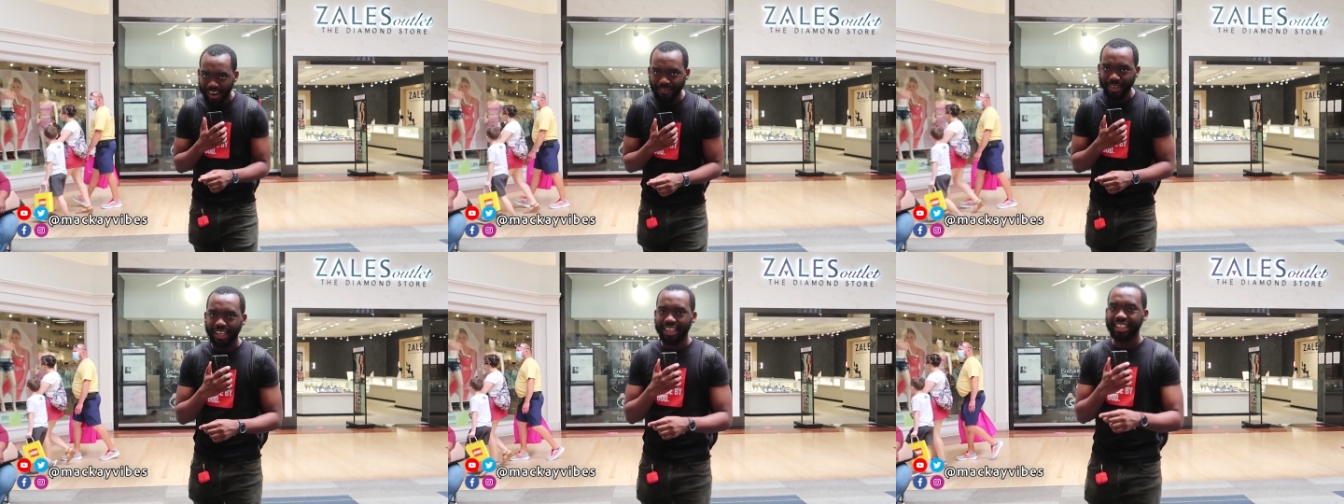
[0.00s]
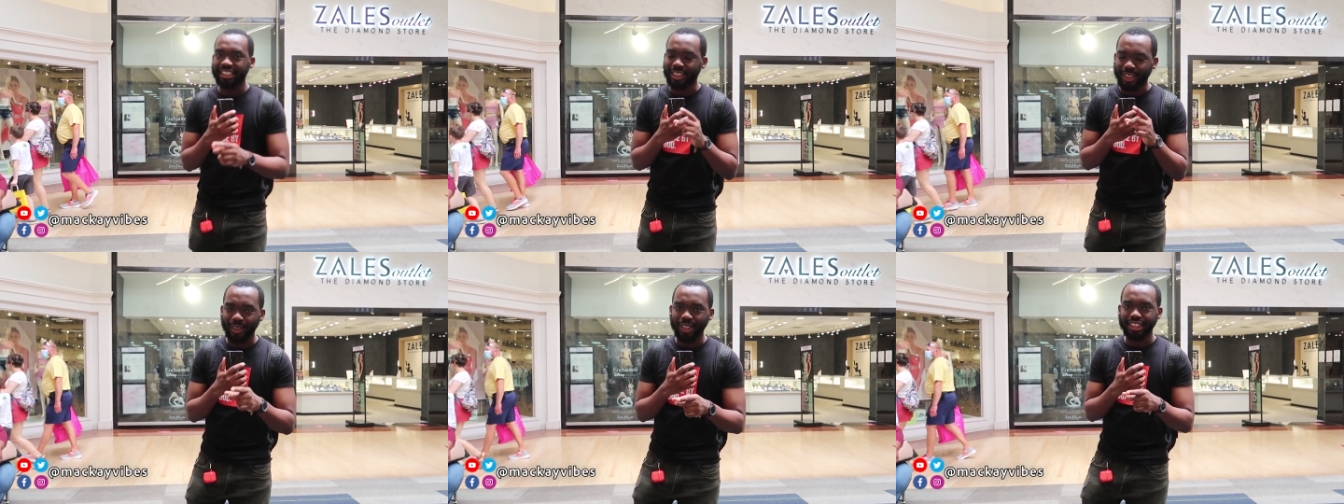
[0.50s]
African? Is
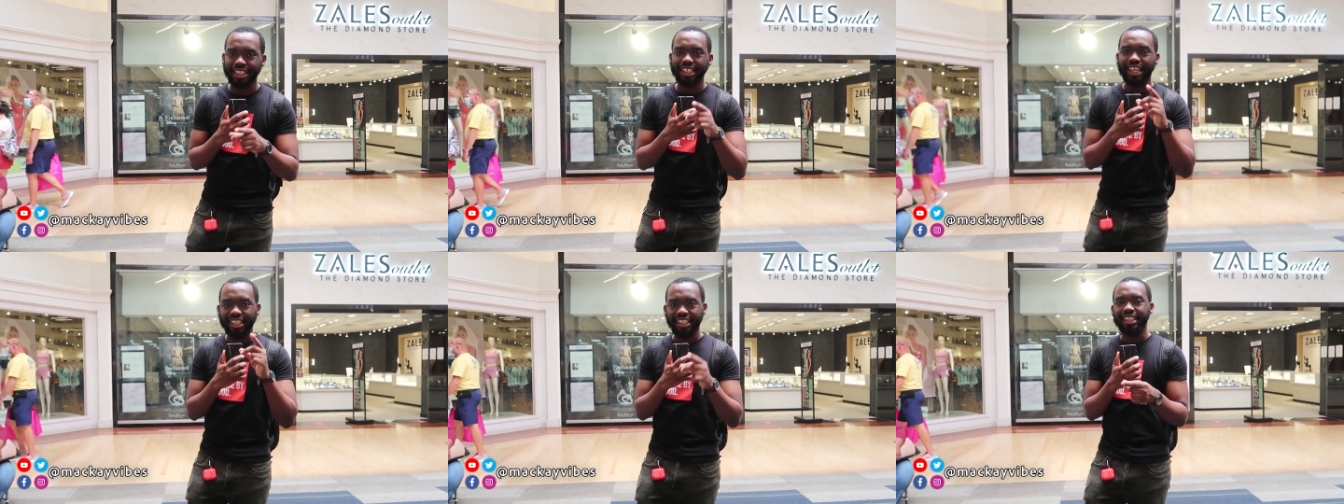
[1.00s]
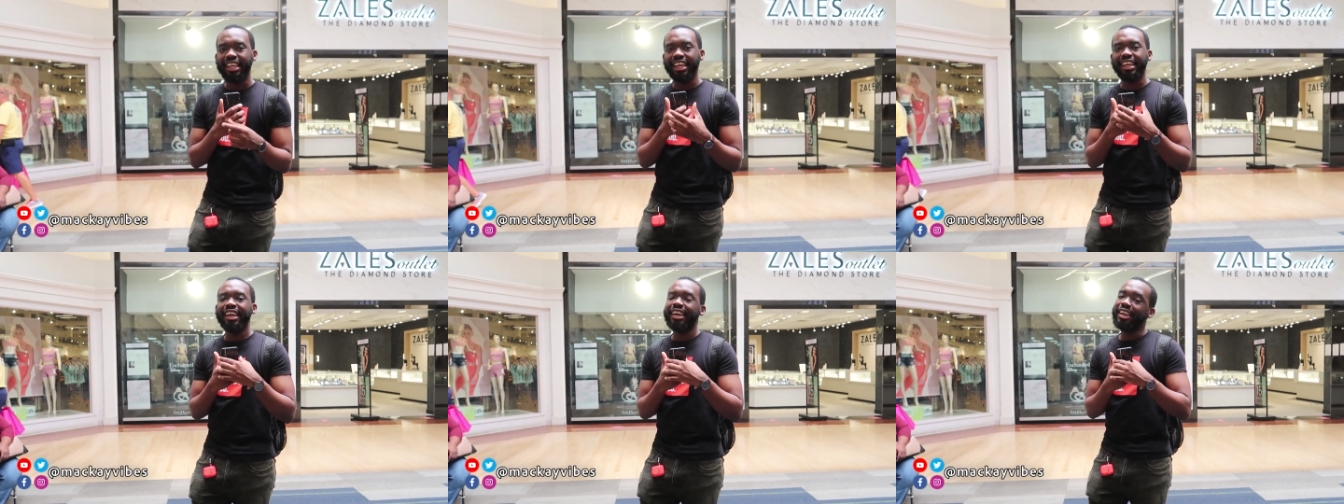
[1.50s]
the question of the day.